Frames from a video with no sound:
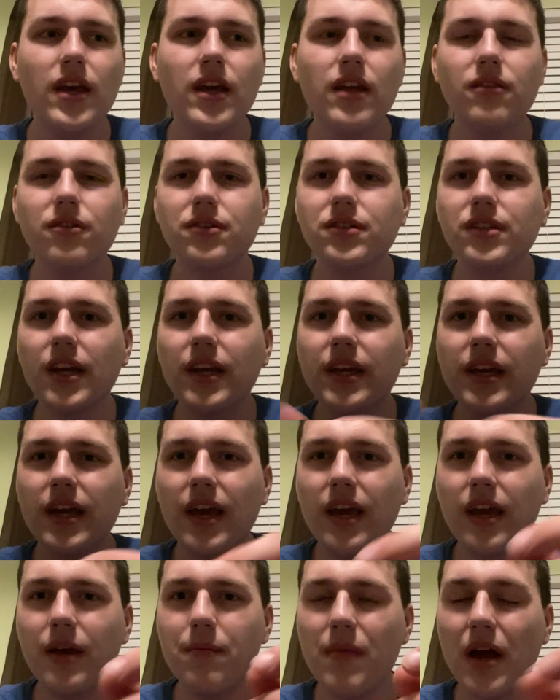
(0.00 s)
There's like
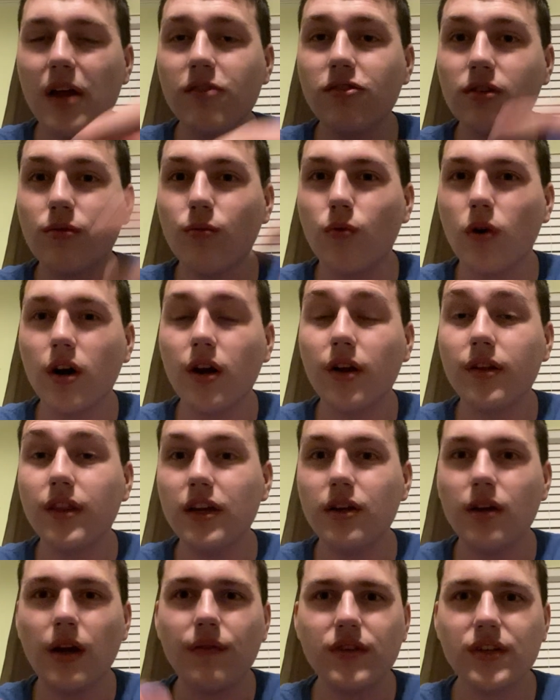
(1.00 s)
a magic word that
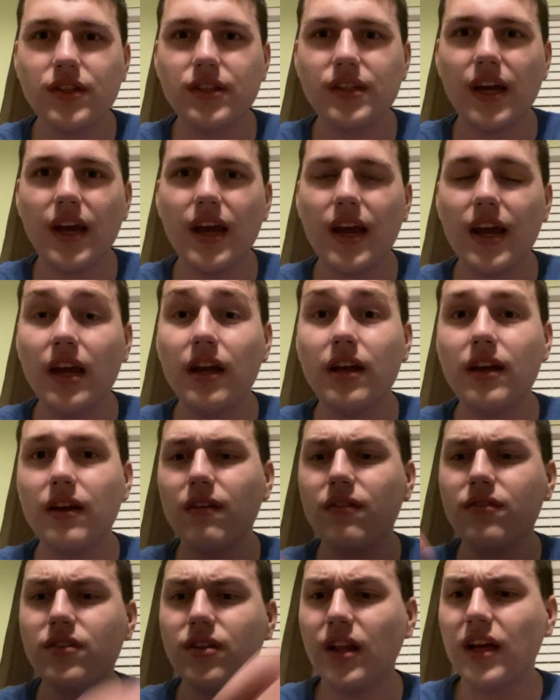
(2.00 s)
you have to say
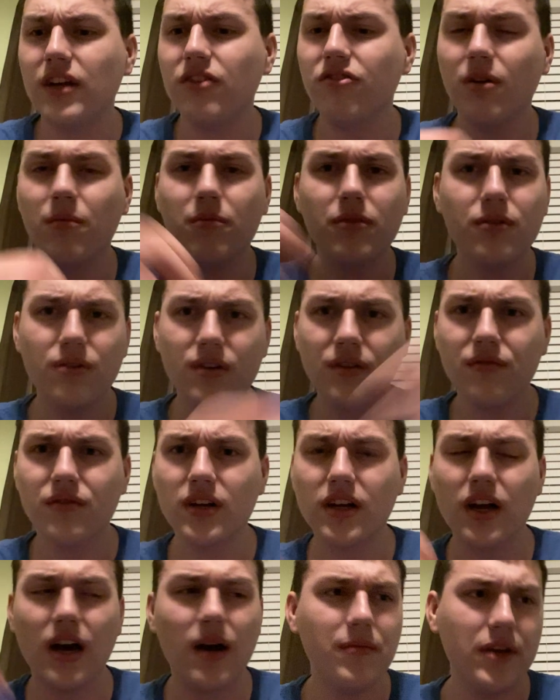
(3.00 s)
to like jump through different
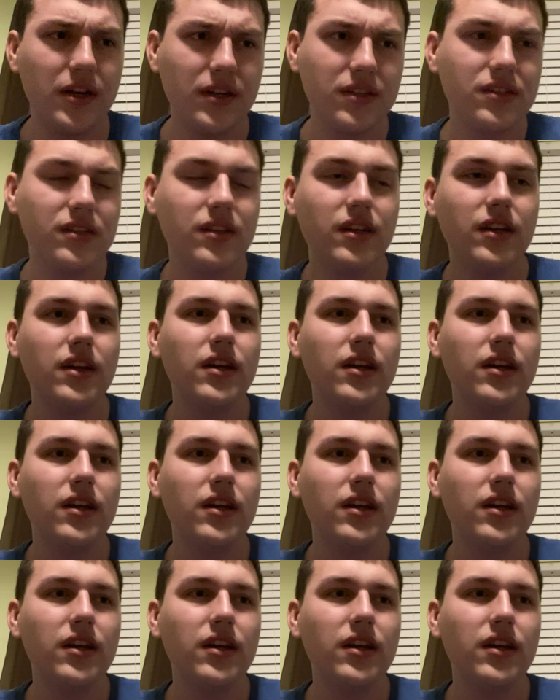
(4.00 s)
comics.